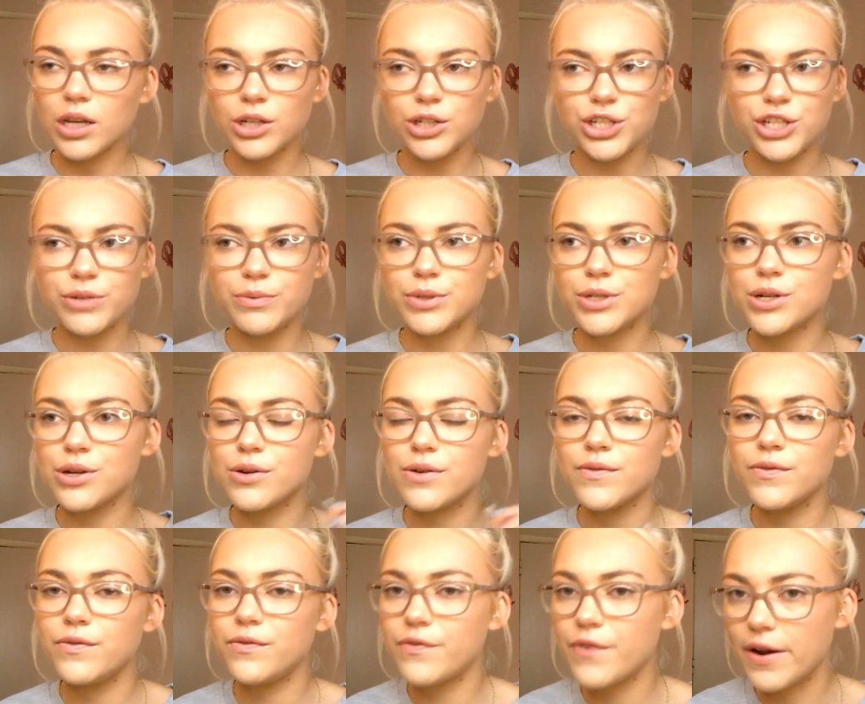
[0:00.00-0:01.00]
She was
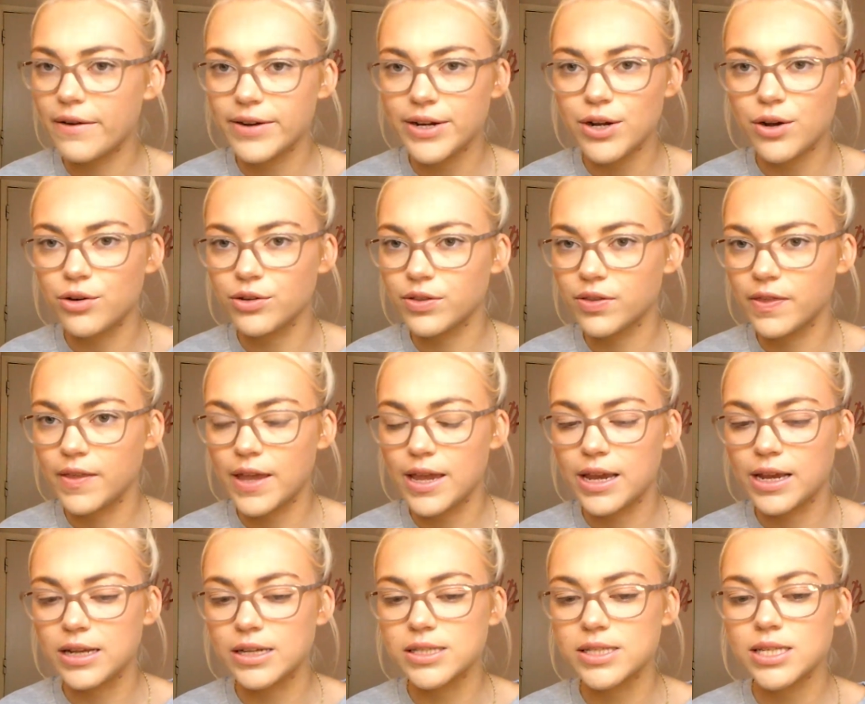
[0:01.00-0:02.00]
doing very odd
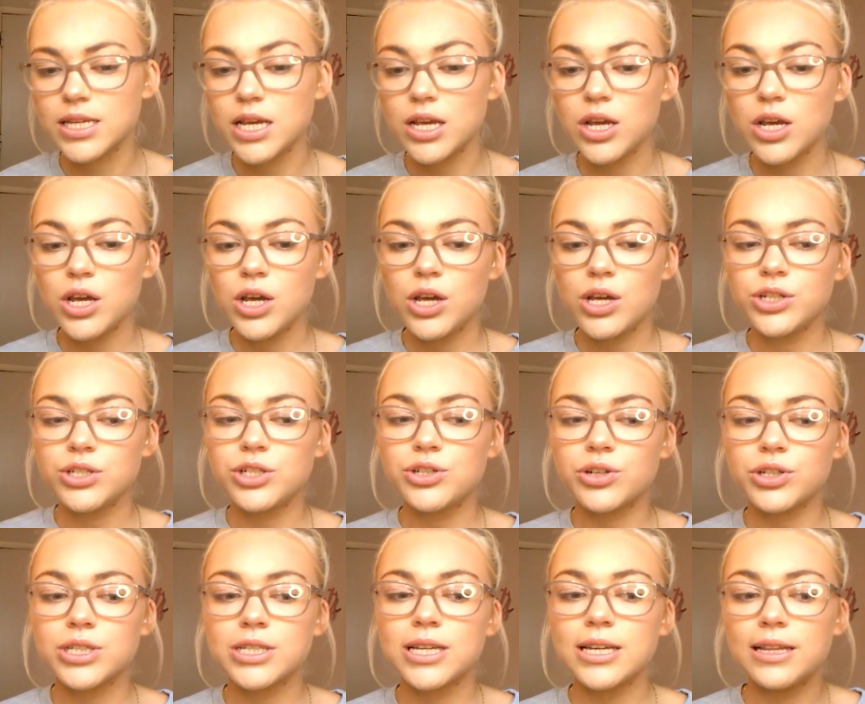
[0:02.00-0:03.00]
things. She
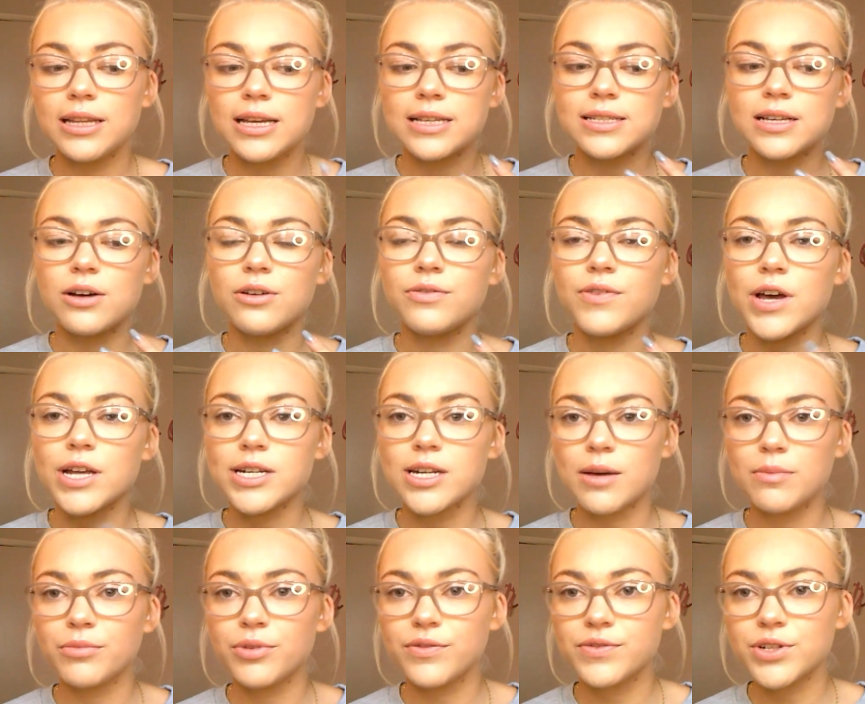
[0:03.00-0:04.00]
tried to kill herself a
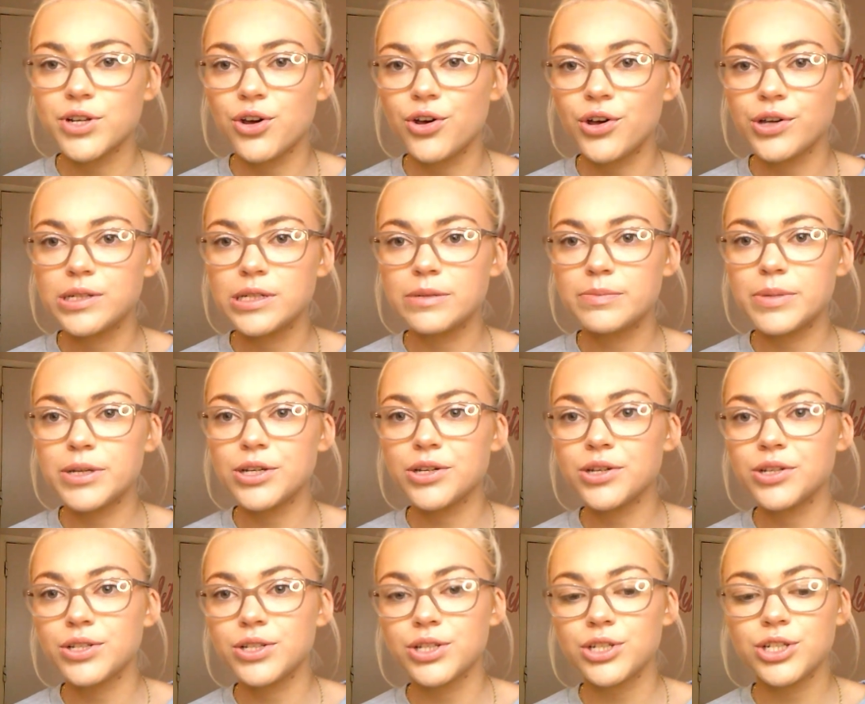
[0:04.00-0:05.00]
number of times
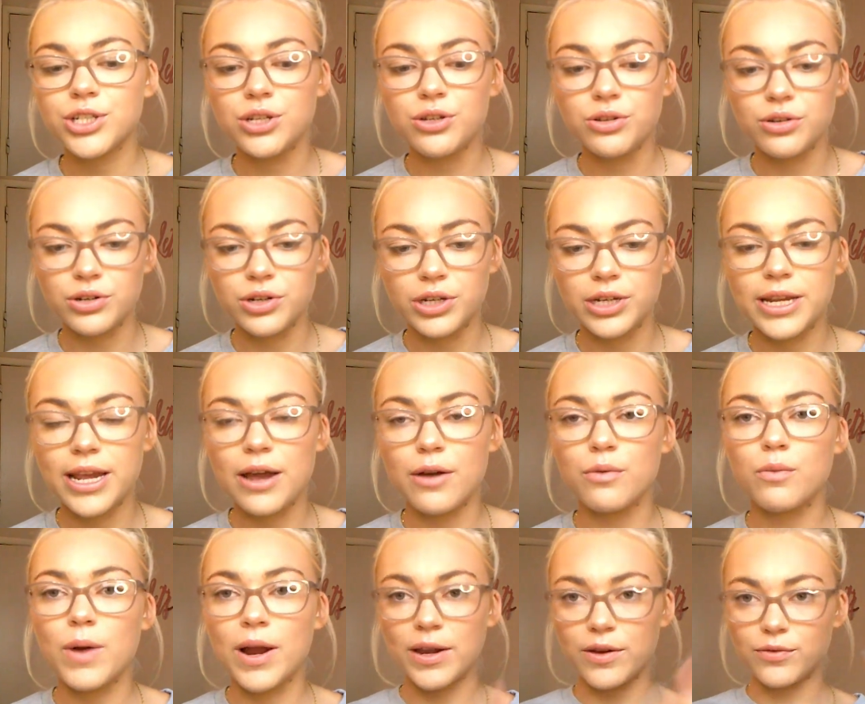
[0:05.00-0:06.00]
because she couldn't get
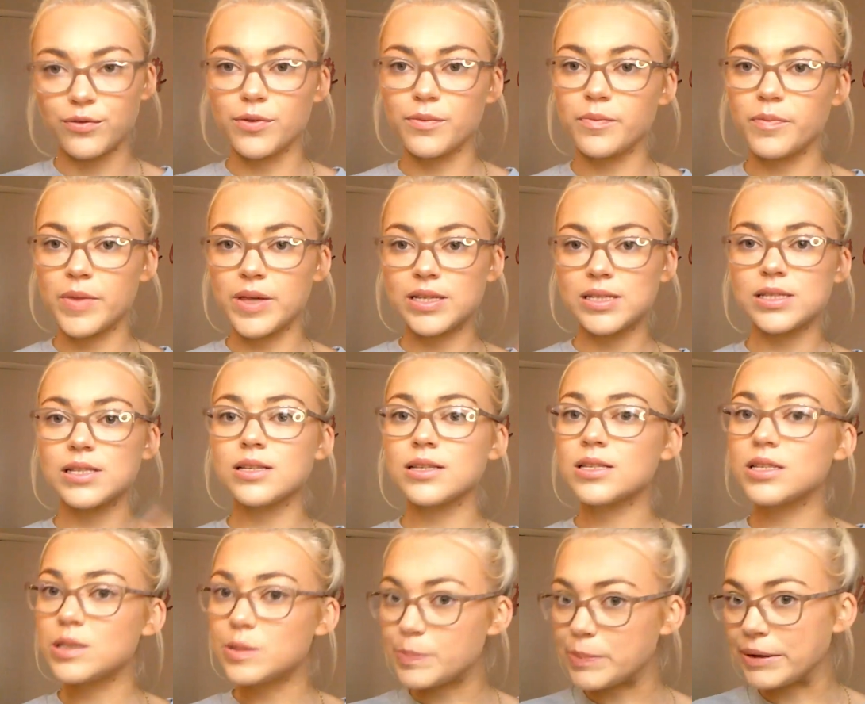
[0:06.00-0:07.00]
away from this
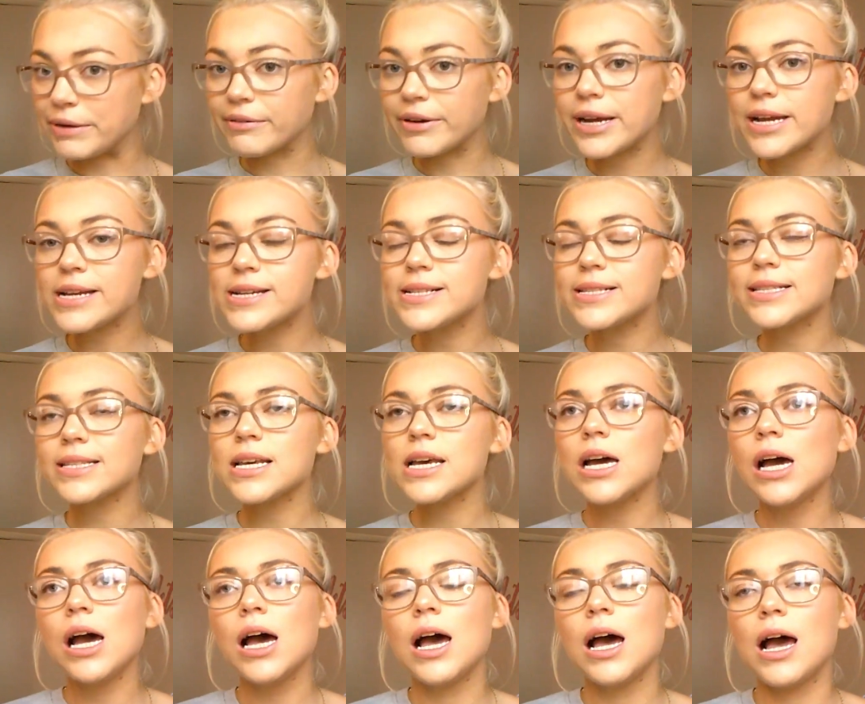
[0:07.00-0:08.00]
spirit,
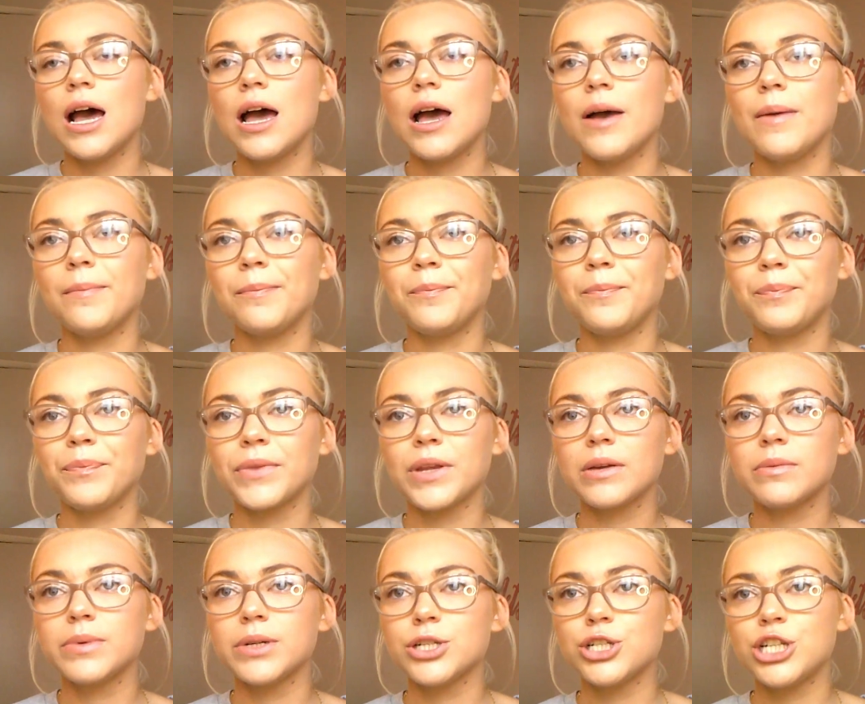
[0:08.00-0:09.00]

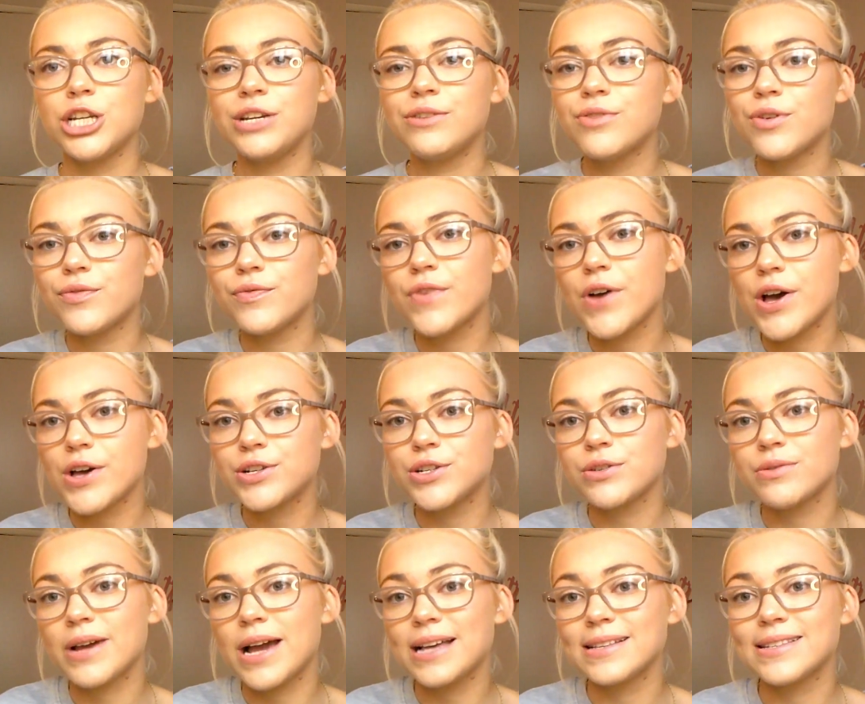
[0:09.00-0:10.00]
but she referred
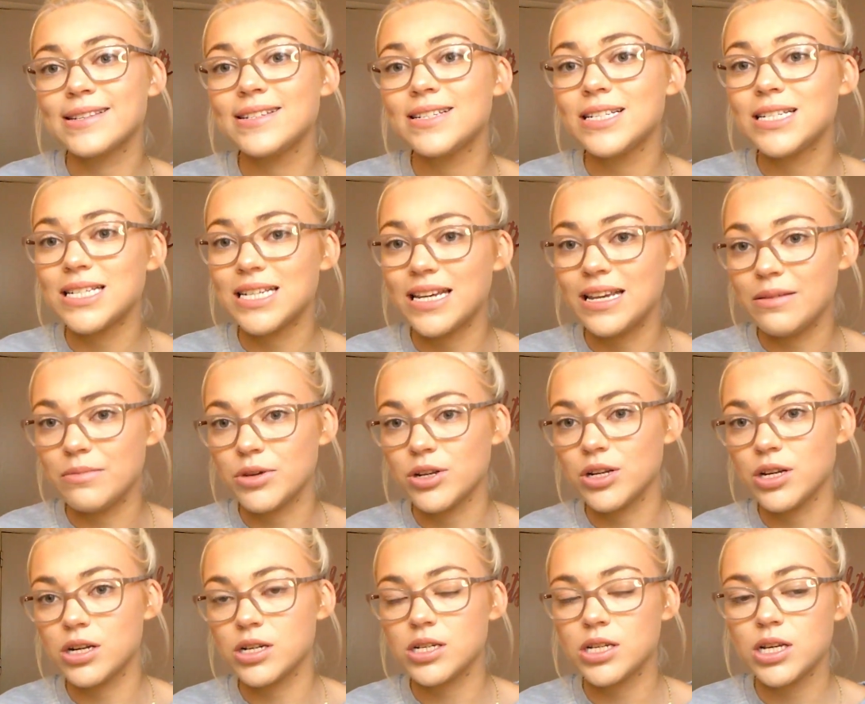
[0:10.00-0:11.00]
to it as a
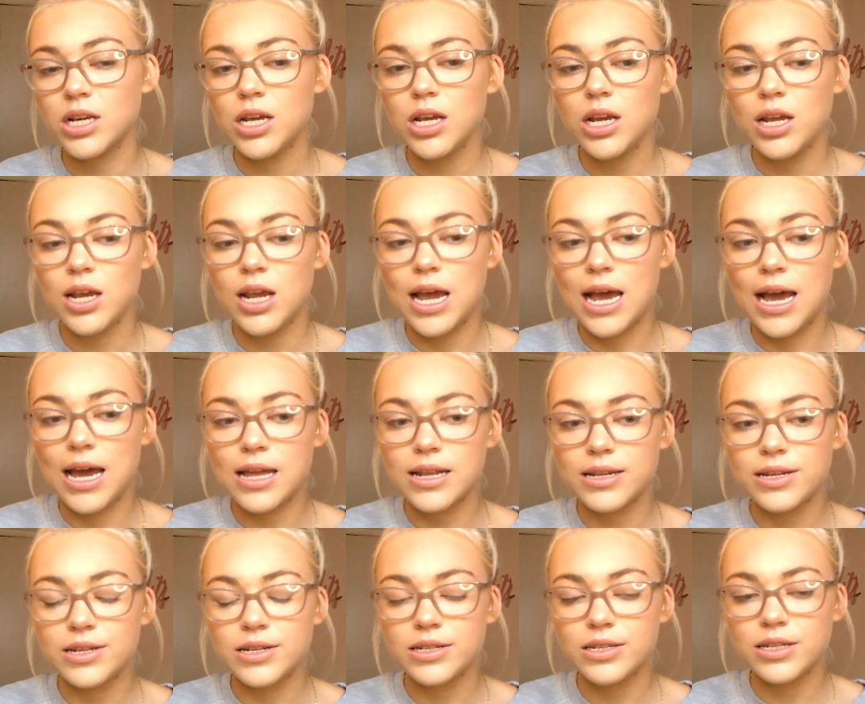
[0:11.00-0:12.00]
demon,
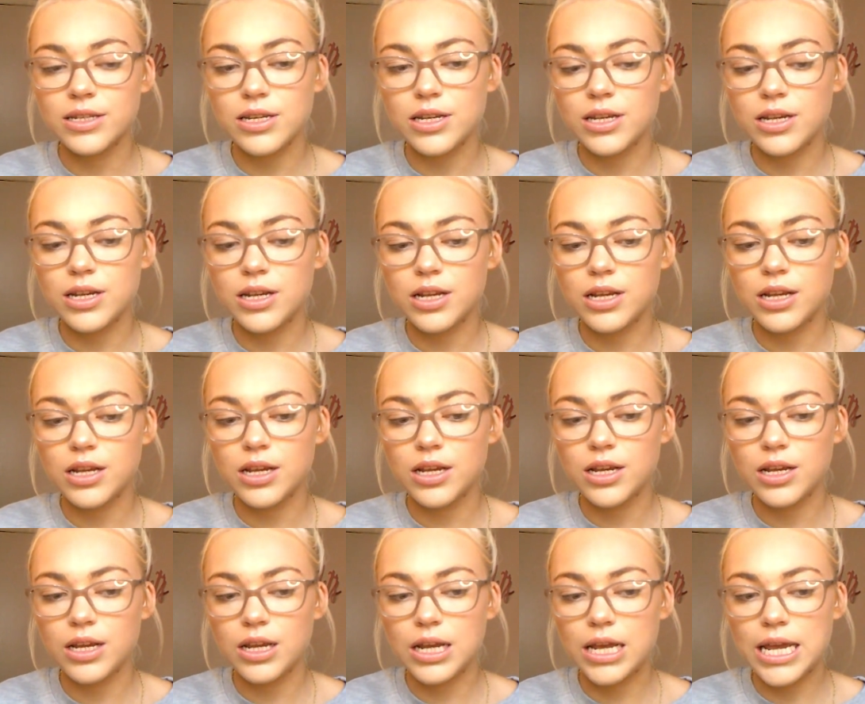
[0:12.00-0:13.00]
and
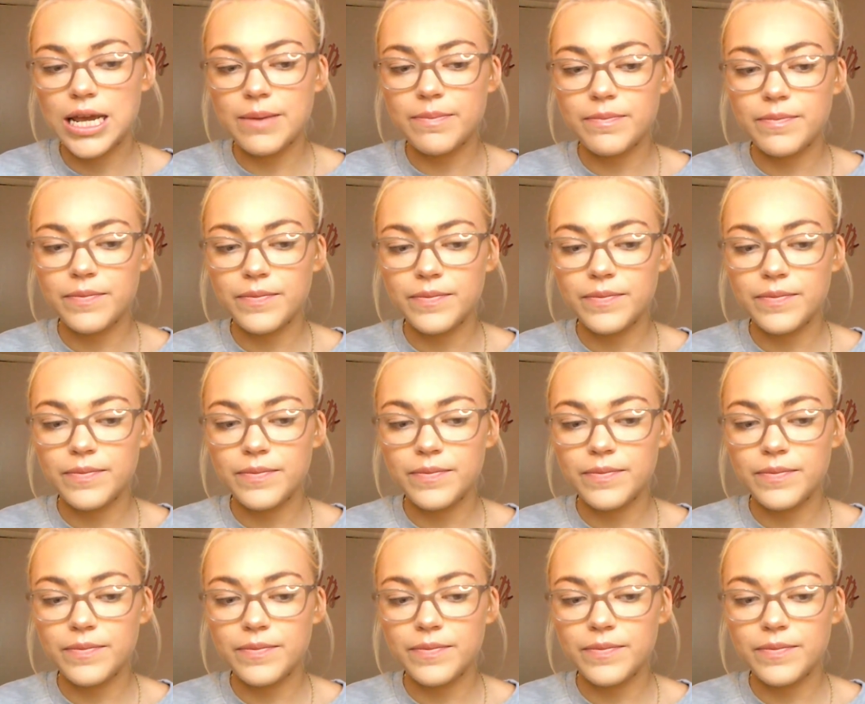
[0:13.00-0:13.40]
it